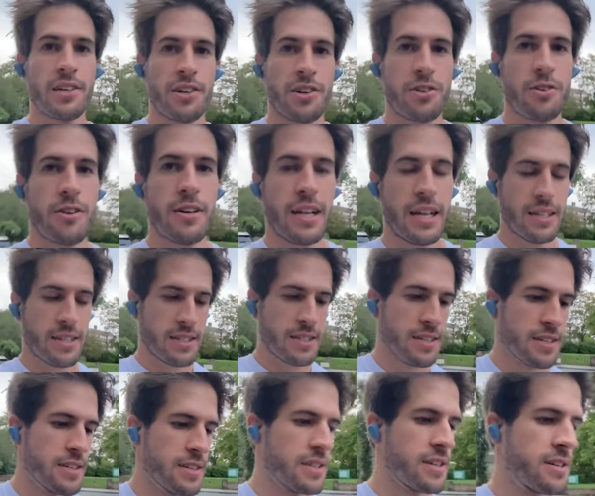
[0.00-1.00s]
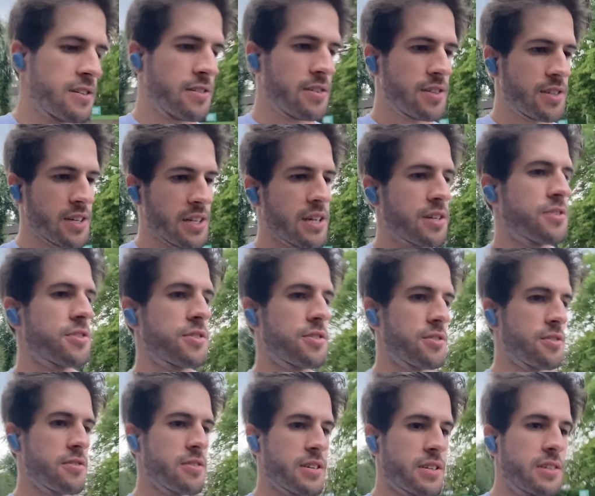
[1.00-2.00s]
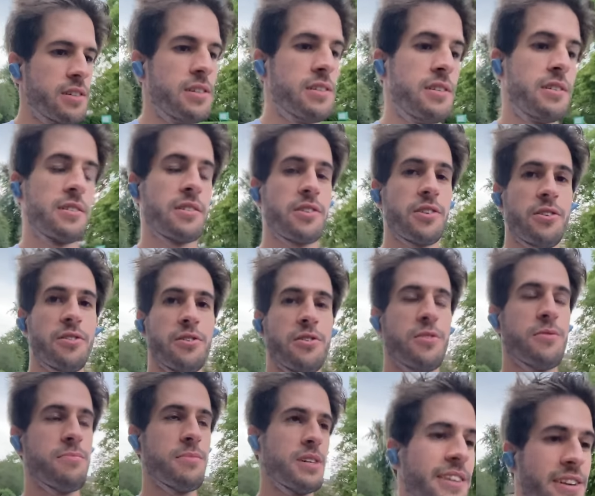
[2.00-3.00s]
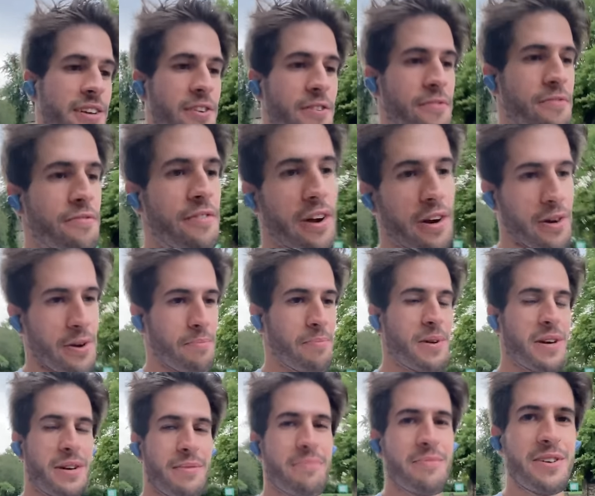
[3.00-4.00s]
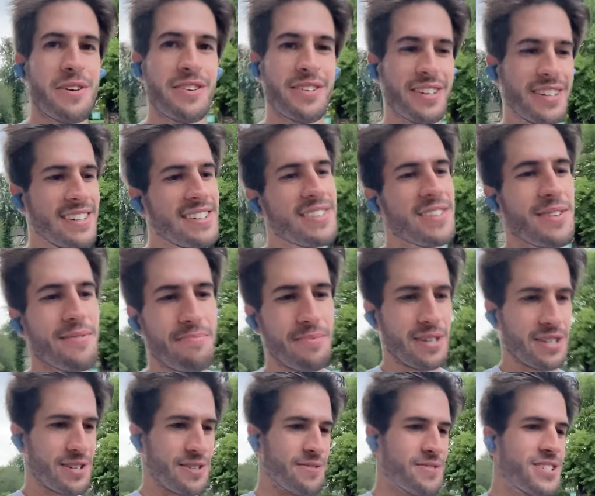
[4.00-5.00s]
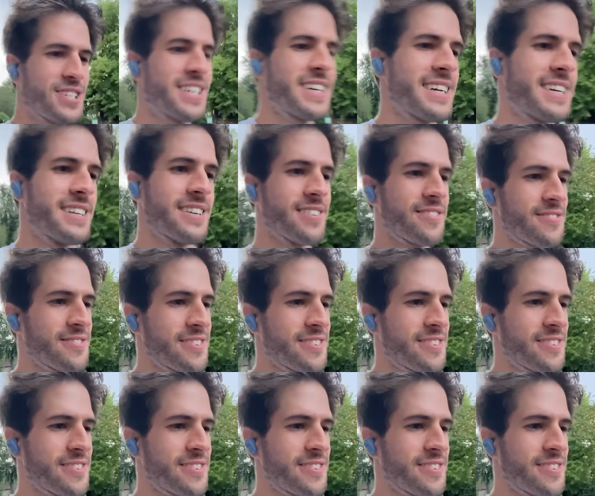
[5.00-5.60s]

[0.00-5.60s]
Gonna call Alexia now, see how she's doing, go home, eat a very big meal, a bunch of chicken and